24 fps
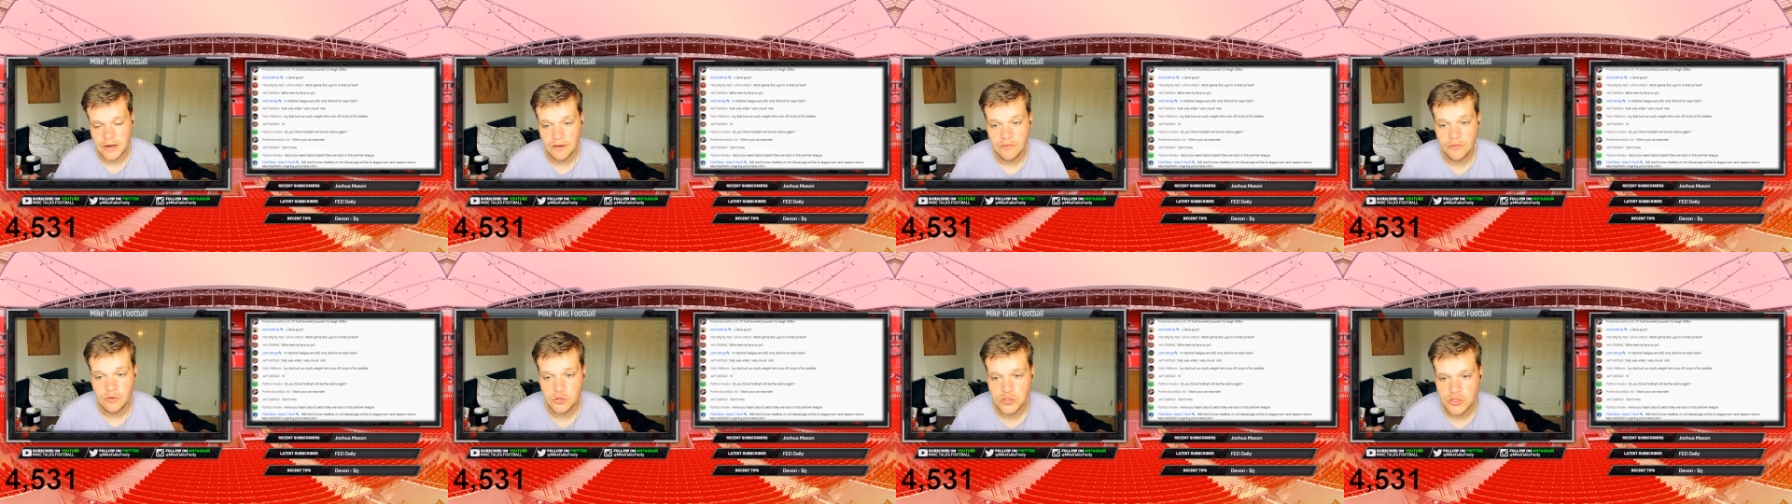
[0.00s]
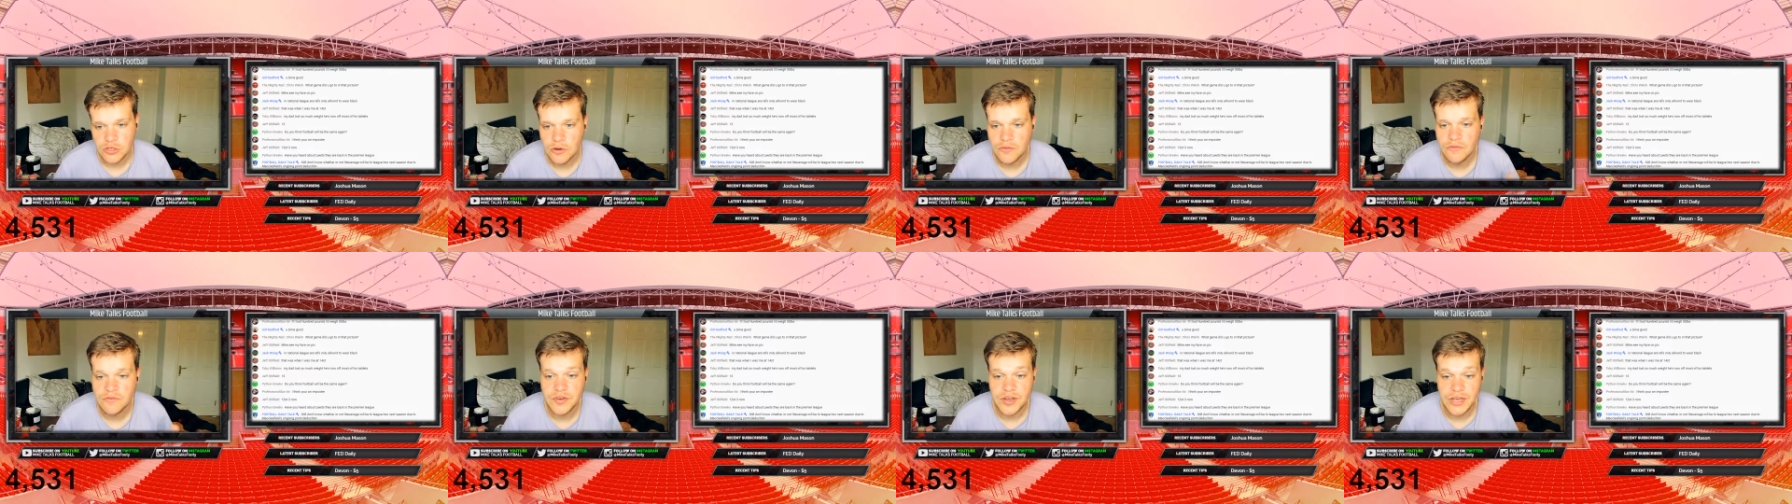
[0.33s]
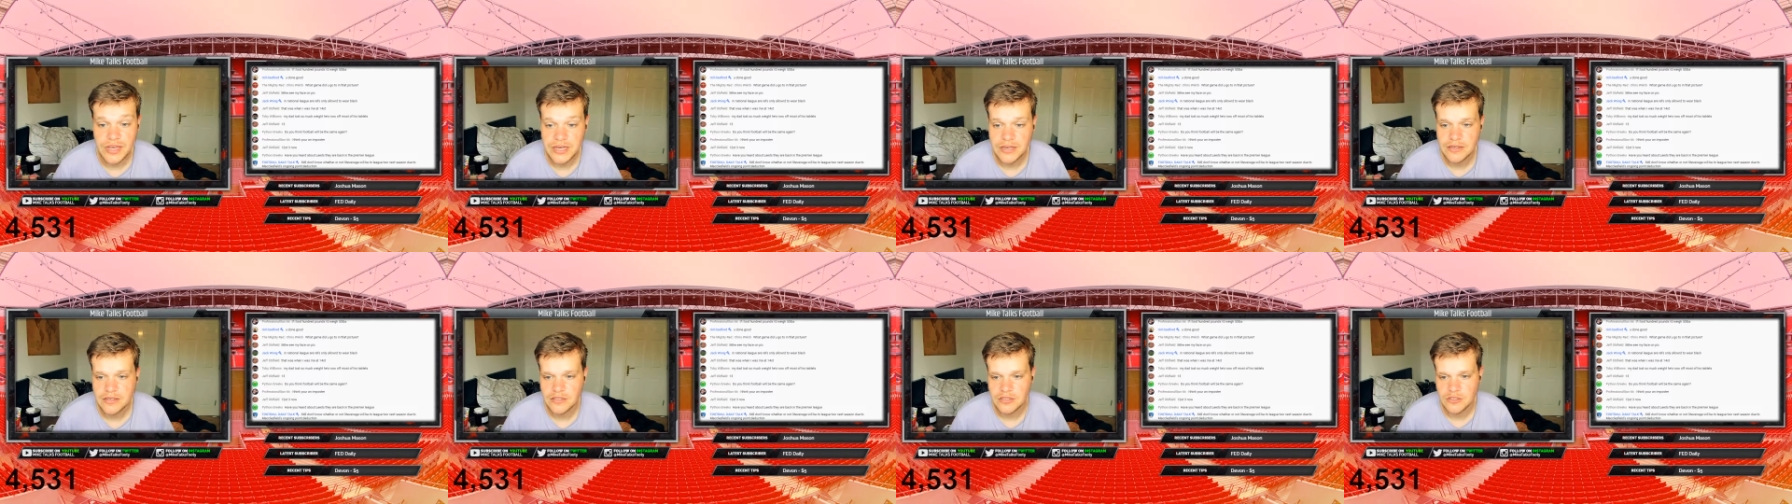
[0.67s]
I've also gone
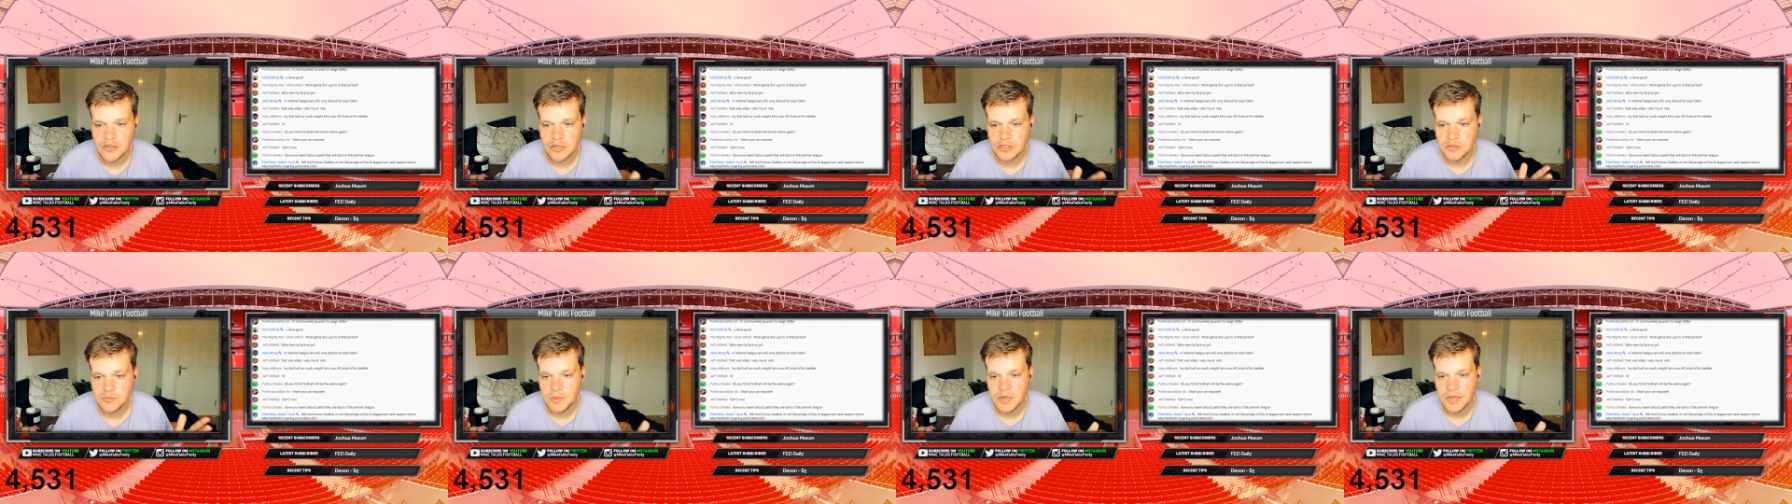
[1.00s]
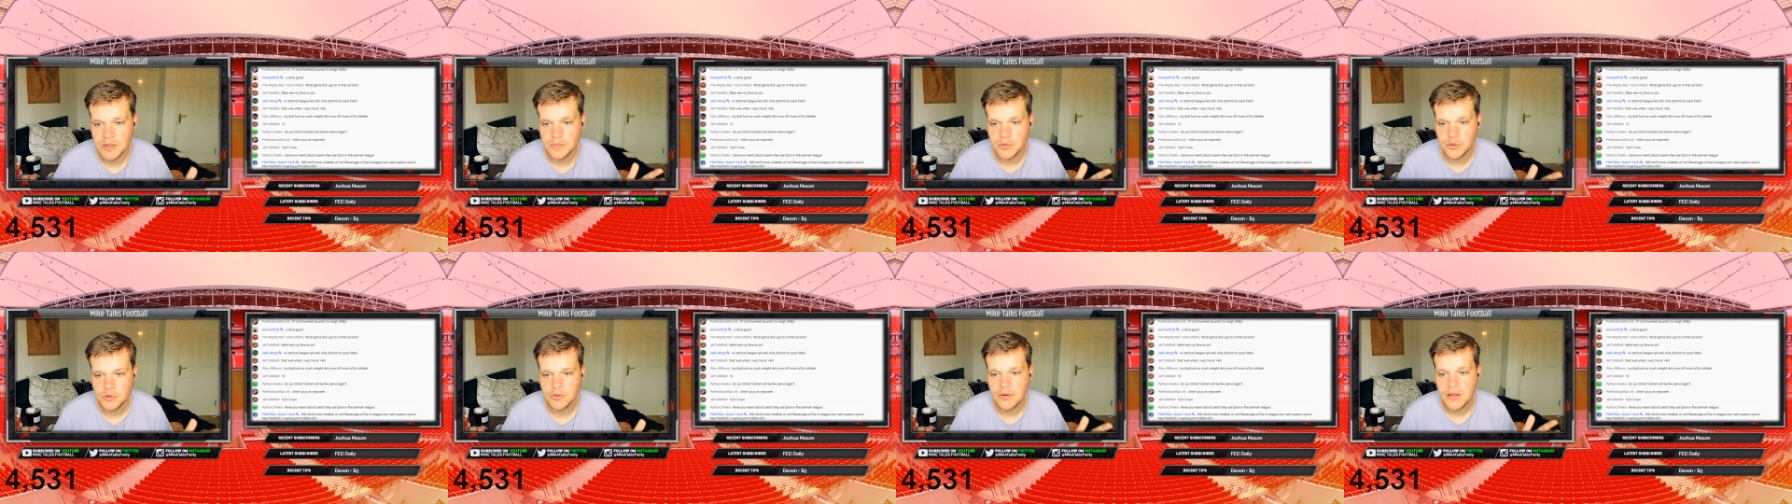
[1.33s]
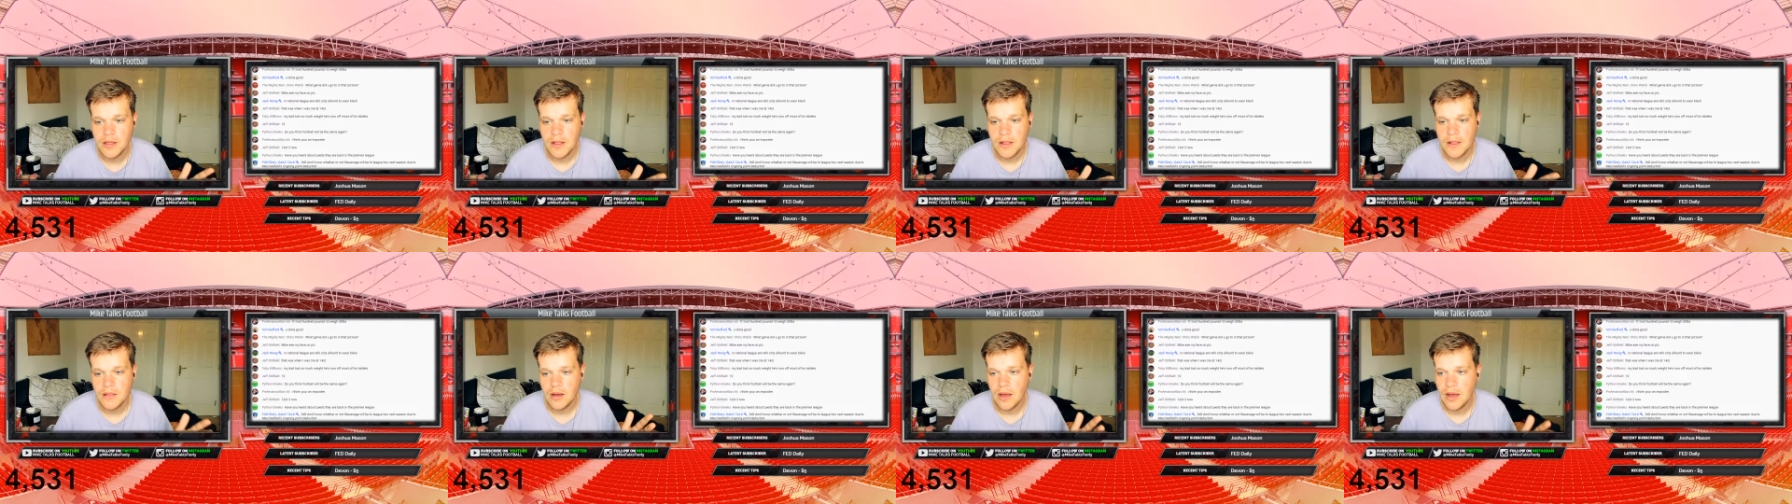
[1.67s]
vegan, as people
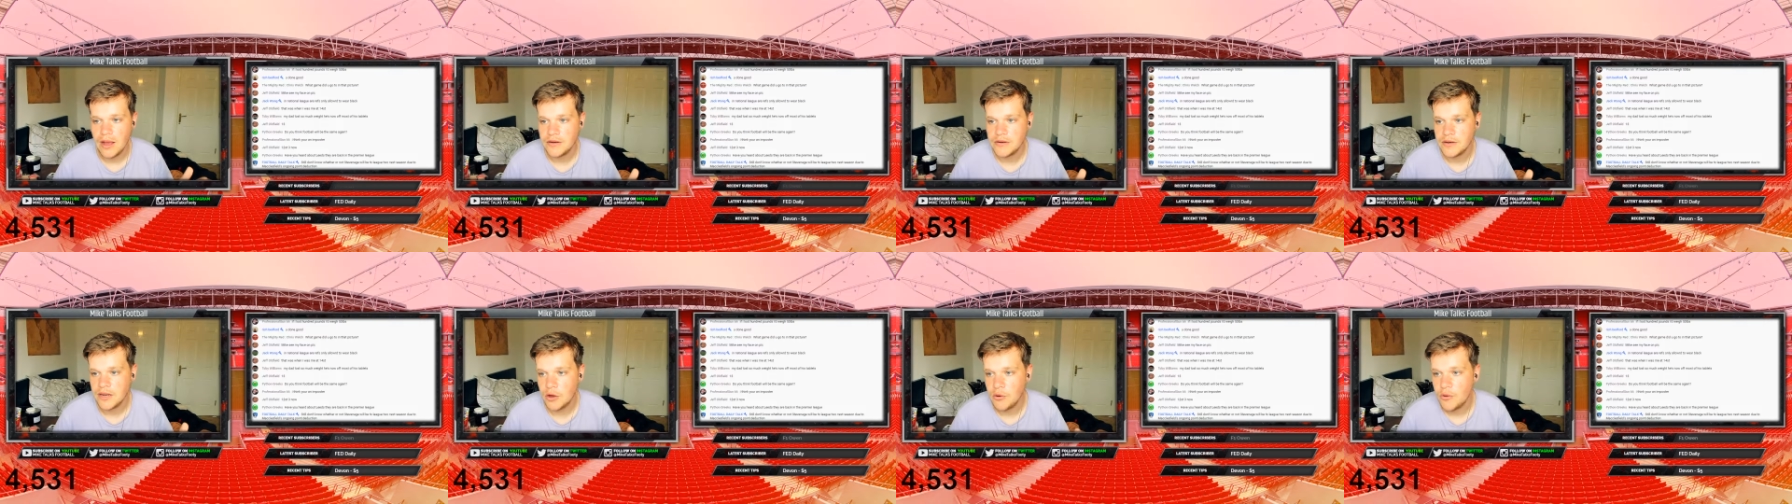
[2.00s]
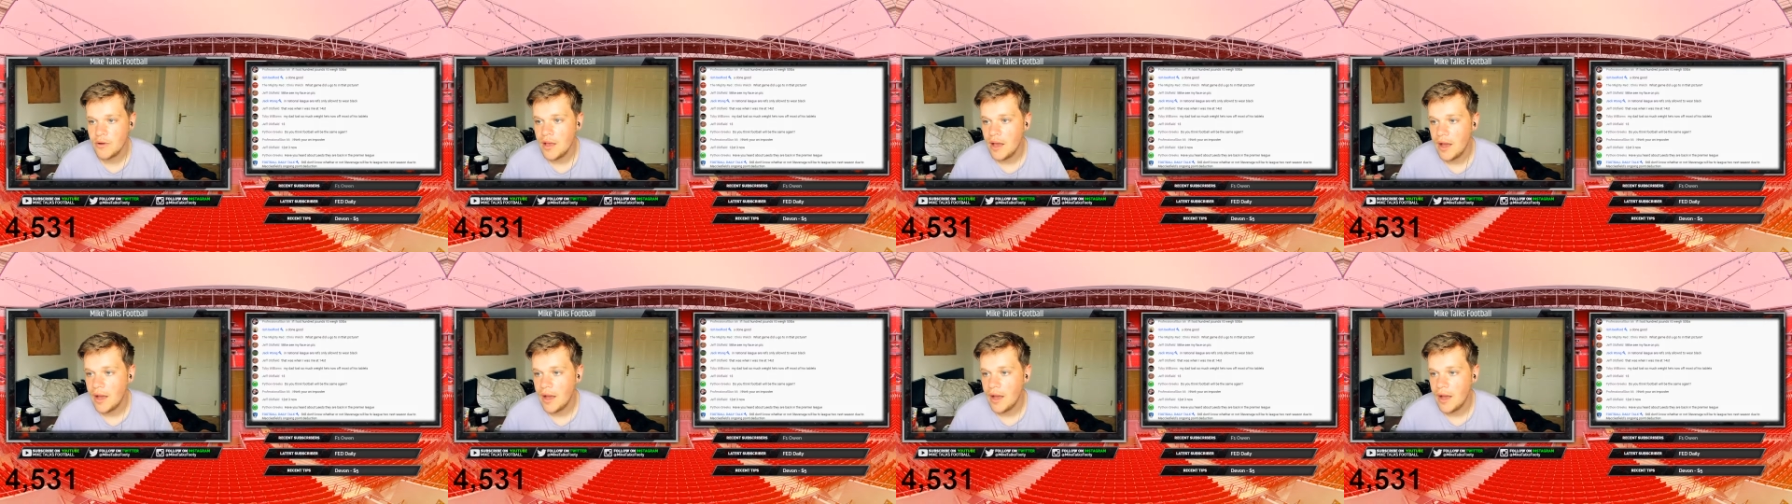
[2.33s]
know.